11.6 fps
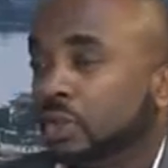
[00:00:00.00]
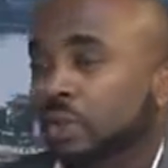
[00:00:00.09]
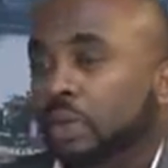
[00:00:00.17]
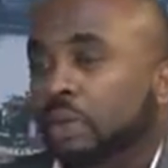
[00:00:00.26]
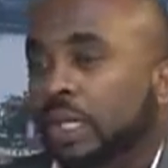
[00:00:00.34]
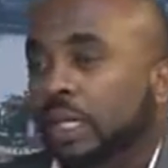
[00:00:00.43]

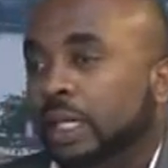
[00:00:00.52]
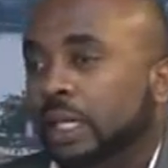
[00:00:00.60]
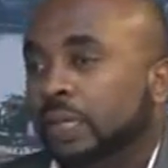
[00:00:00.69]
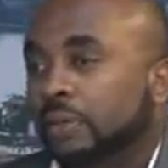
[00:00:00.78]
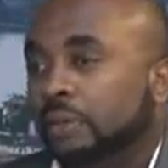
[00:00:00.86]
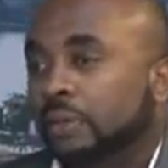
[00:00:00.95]

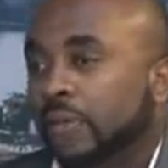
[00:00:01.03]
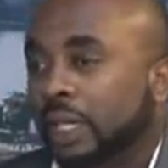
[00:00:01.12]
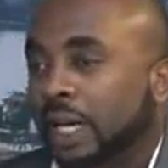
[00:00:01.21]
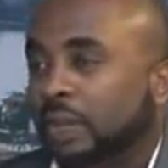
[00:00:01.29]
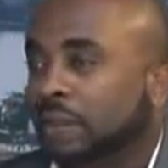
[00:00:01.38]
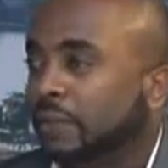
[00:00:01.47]
So for
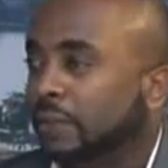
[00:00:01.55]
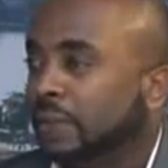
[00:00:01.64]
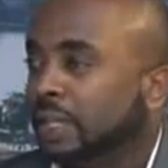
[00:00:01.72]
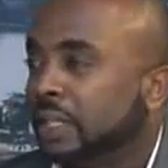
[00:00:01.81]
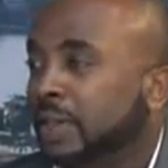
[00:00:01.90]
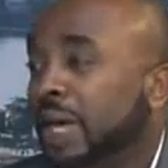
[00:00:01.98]
now, the
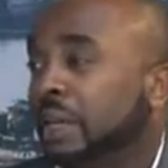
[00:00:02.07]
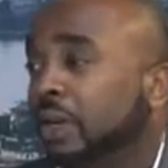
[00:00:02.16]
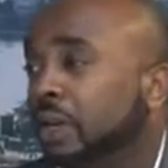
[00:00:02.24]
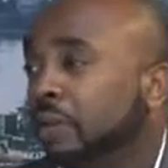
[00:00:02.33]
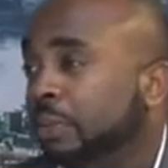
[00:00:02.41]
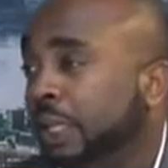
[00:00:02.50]
difference might
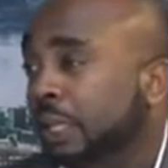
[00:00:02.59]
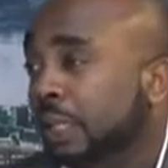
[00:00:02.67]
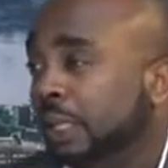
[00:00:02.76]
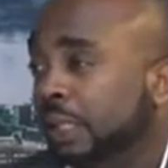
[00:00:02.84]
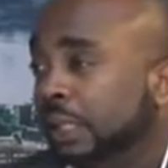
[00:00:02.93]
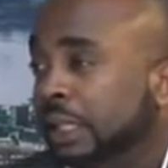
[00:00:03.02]
not
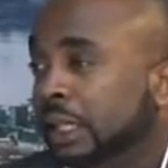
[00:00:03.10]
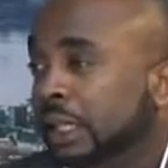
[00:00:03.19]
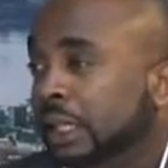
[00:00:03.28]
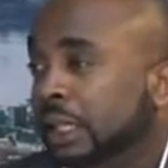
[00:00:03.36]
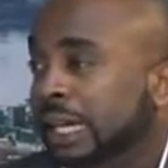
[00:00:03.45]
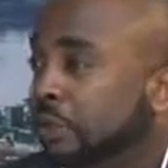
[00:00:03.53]
be
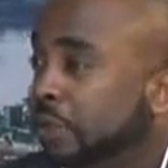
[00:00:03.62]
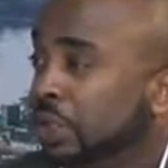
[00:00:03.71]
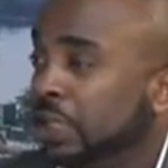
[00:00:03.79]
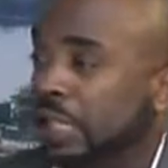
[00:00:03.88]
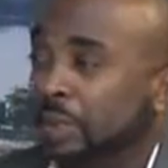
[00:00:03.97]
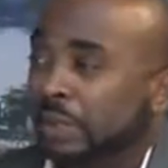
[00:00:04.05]
as
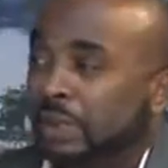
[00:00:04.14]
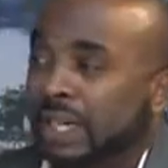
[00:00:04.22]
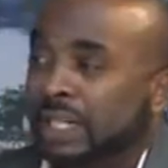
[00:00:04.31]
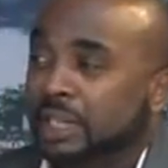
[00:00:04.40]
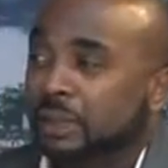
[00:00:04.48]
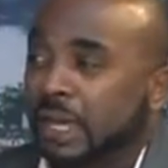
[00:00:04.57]
much as people
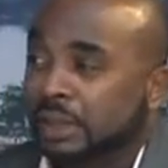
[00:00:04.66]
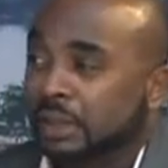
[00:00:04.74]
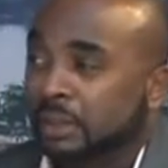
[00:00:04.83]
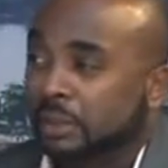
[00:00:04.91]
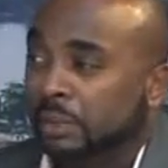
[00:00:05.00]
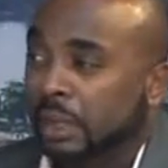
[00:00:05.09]
expect
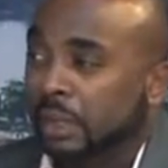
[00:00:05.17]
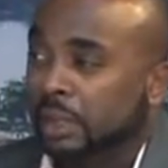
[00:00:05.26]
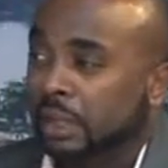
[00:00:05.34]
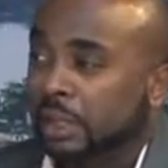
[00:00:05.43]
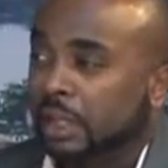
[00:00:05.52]
it to be.